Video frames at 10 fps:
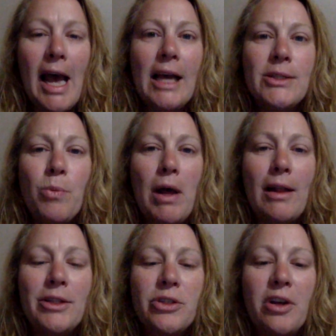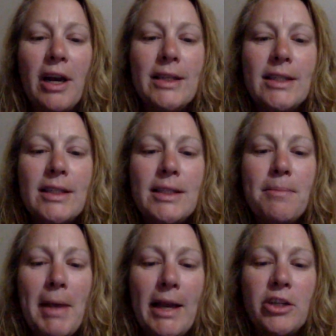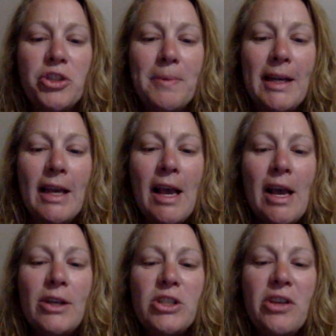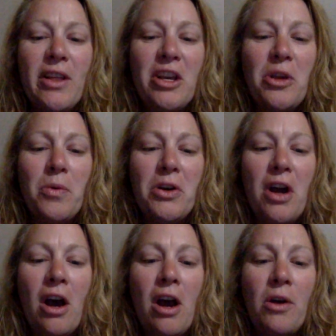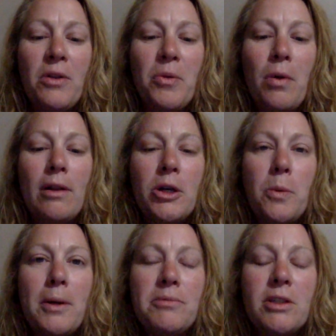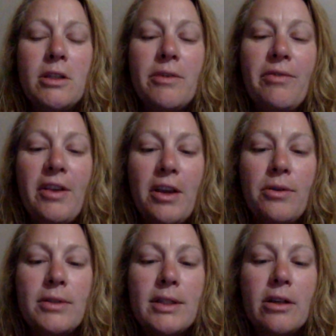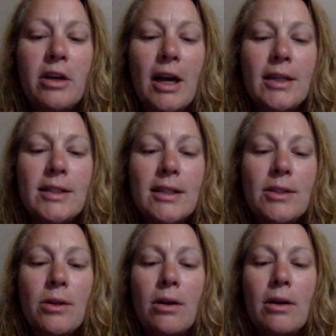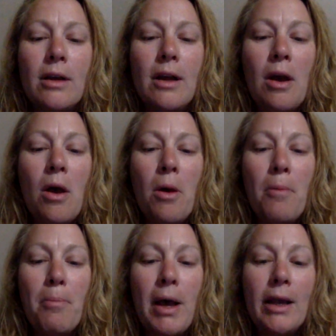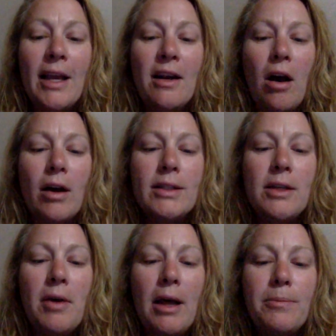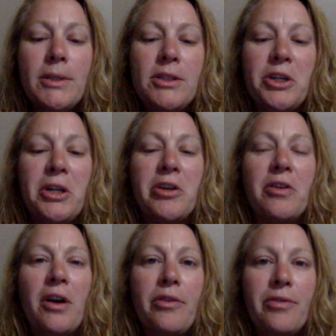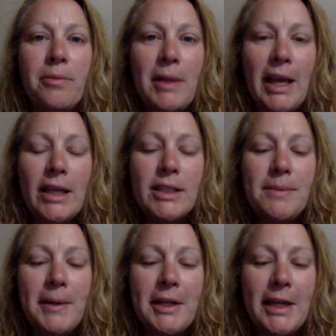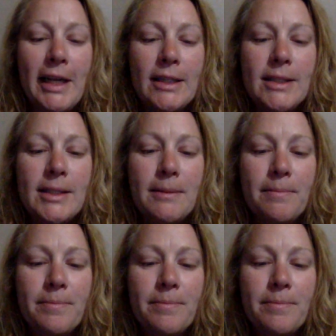as well as crisis management, so that you are not only well equipped to diffuse the crisis but can also help the student grow from the experience.